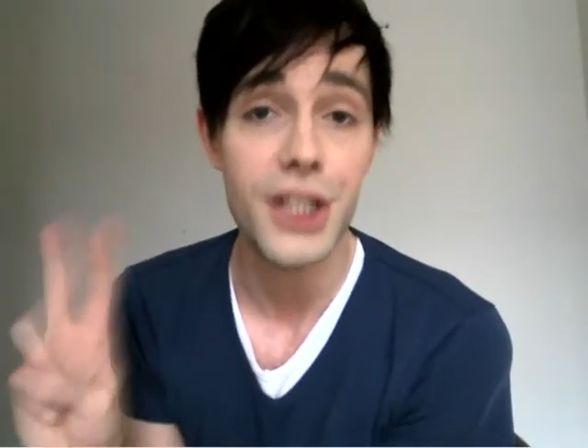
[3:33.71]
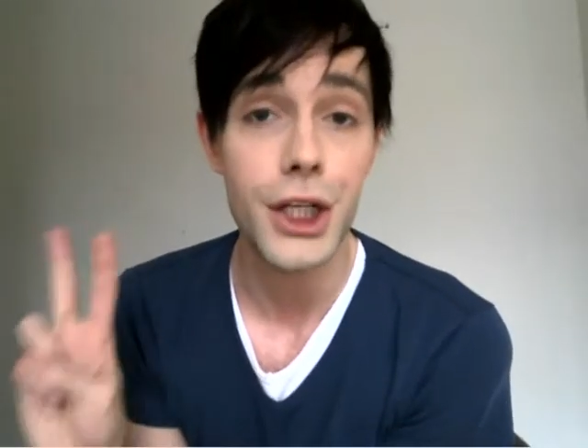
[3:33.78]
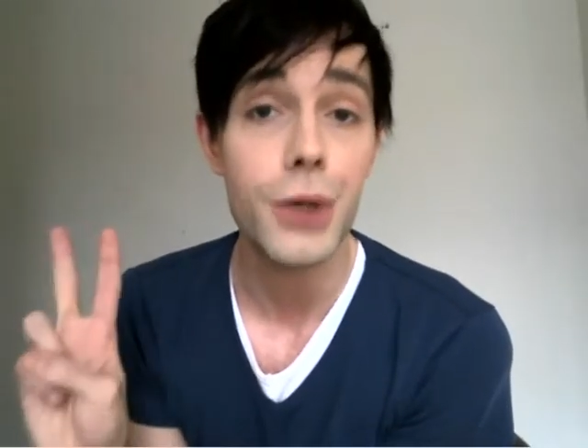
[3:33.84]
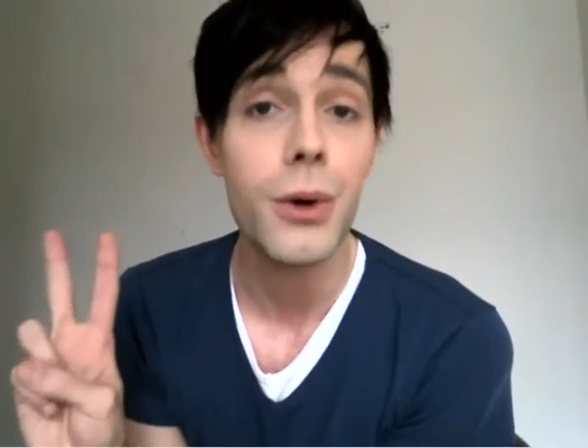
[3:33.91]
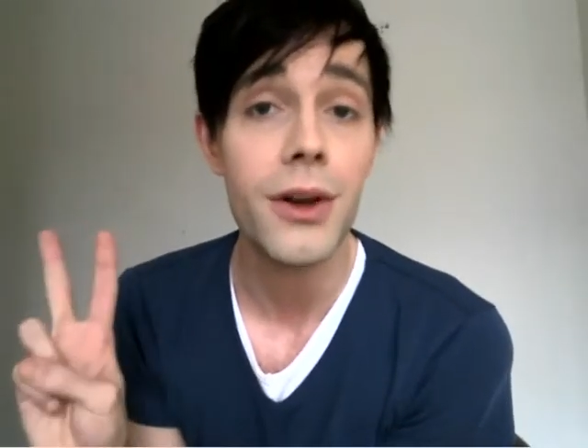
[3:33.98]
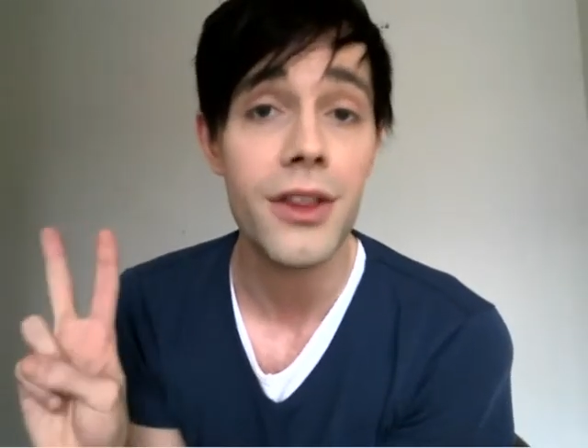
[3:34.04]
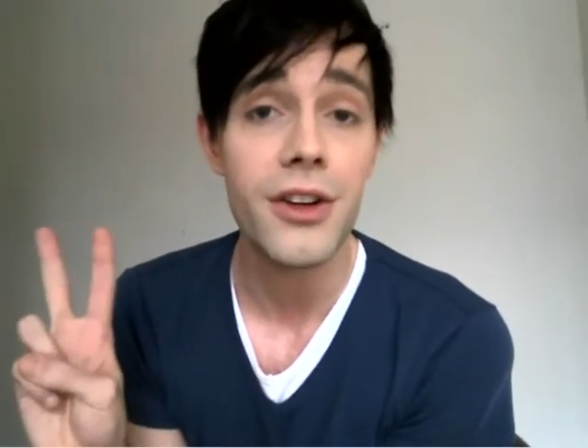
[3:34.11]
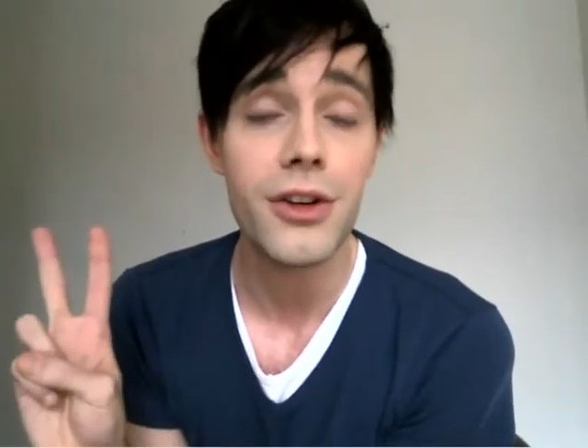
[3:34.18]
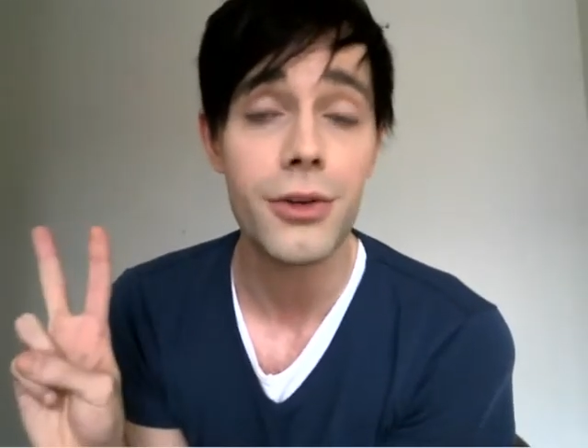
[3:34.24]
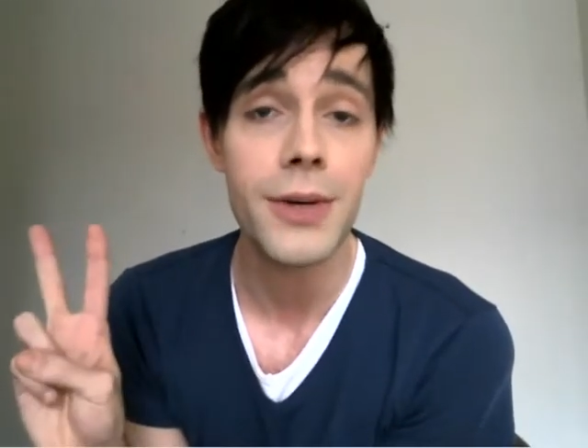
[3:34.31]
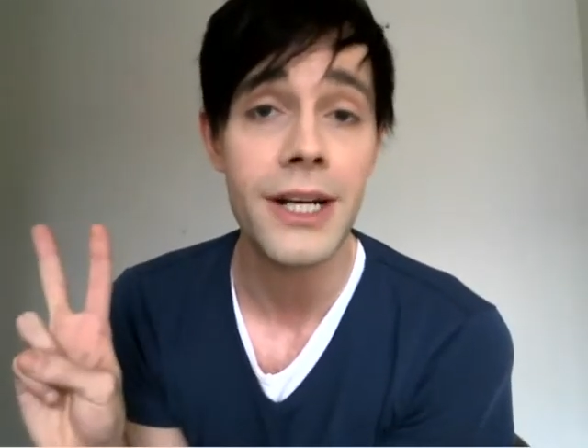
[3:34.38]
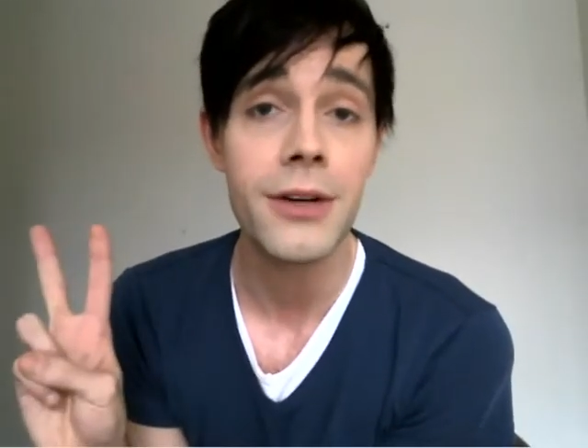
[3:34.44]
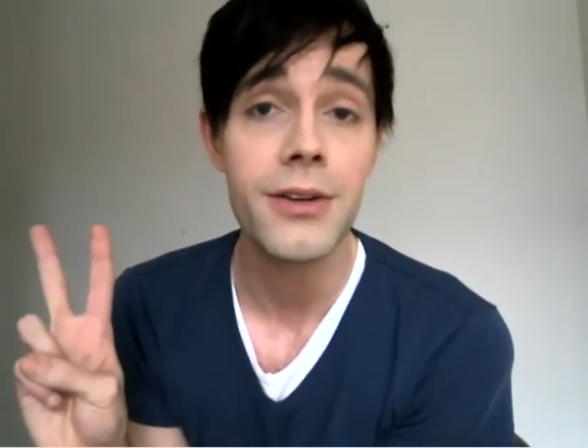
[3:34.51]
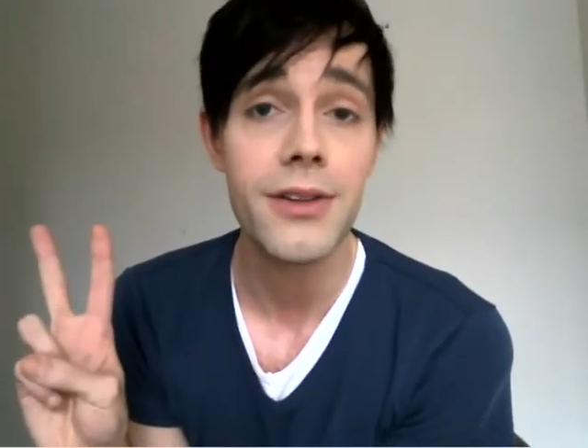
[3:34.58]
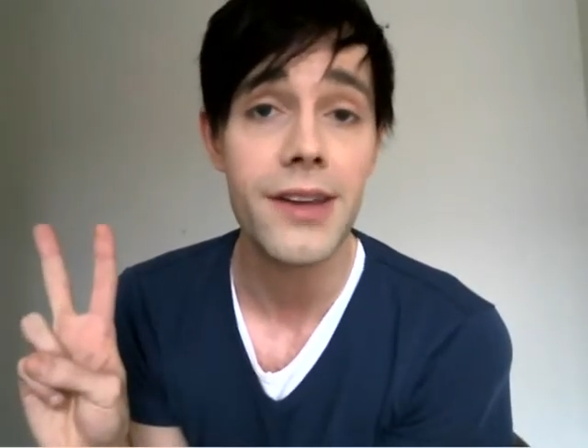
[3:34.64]
2 on the
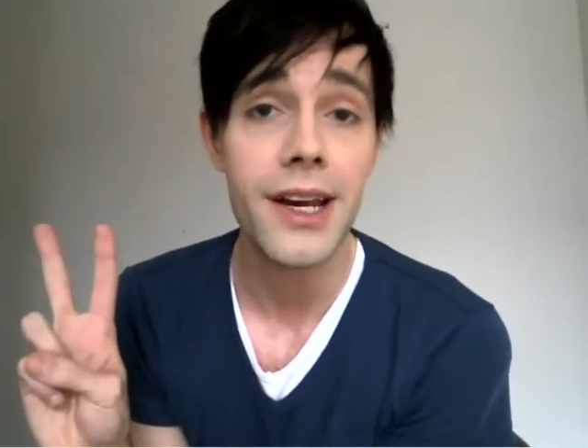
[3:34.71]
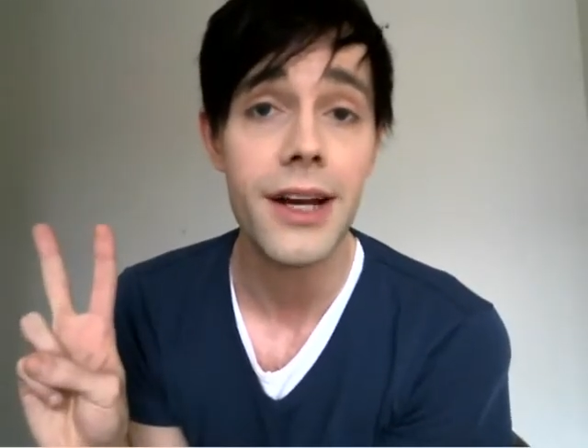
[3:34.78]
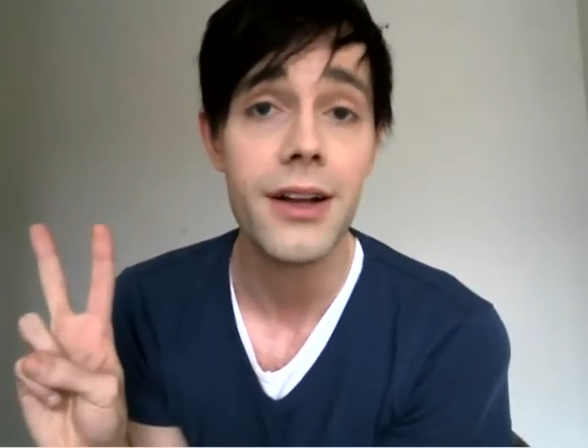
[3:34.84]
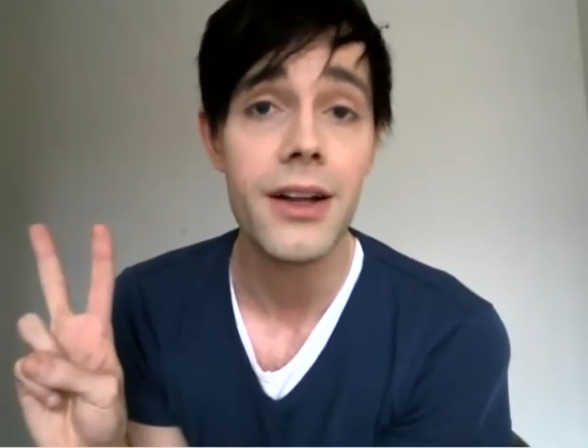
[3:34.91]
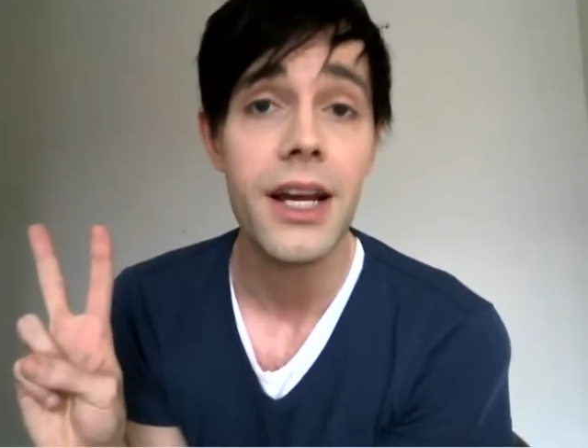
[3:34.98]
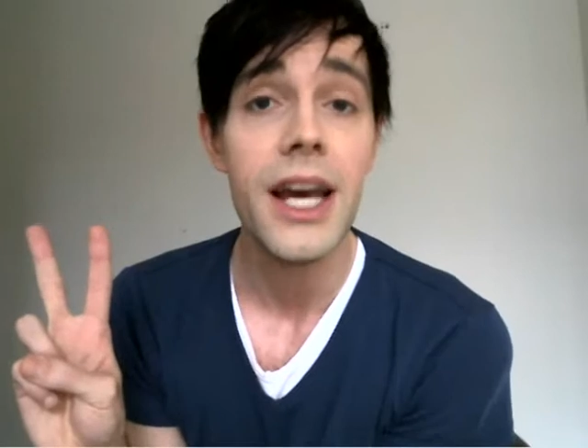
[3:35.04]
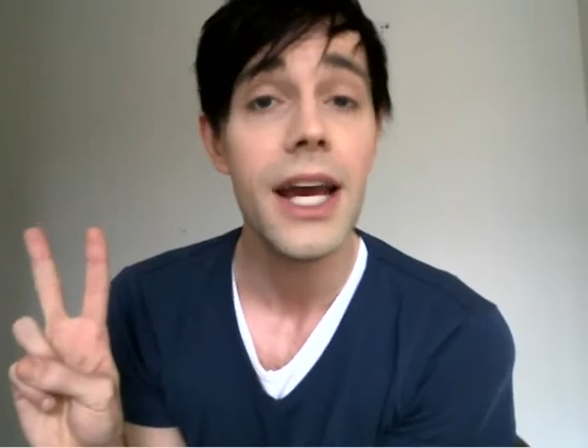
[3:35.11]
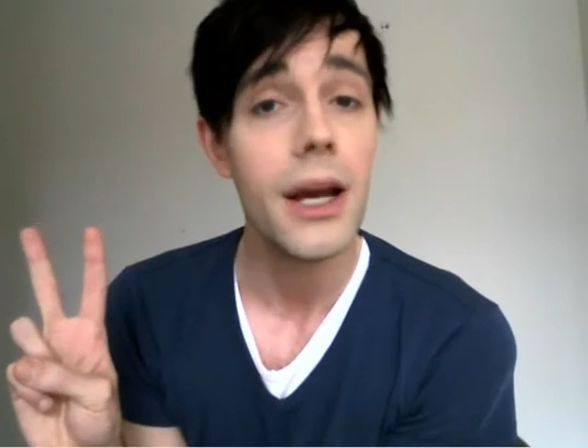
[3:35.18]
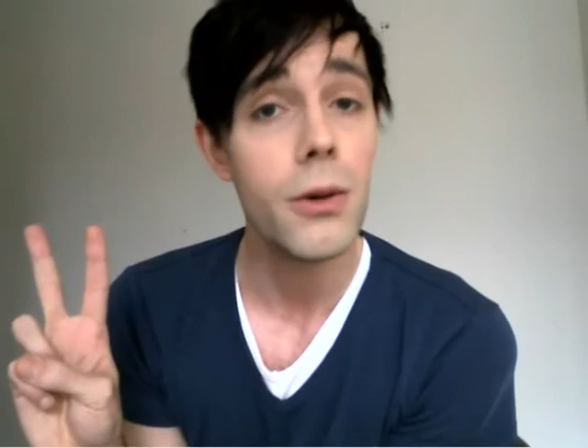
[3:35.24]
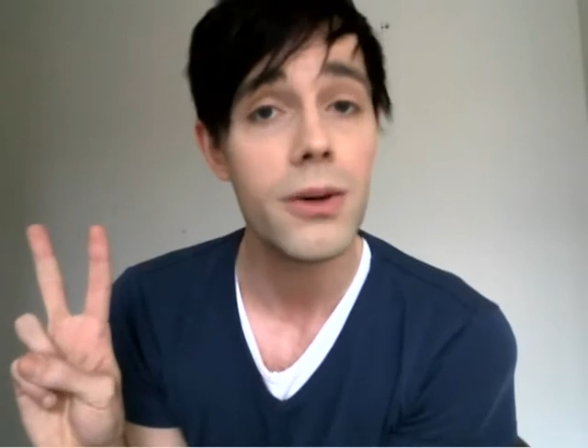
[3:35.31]
Torino scale,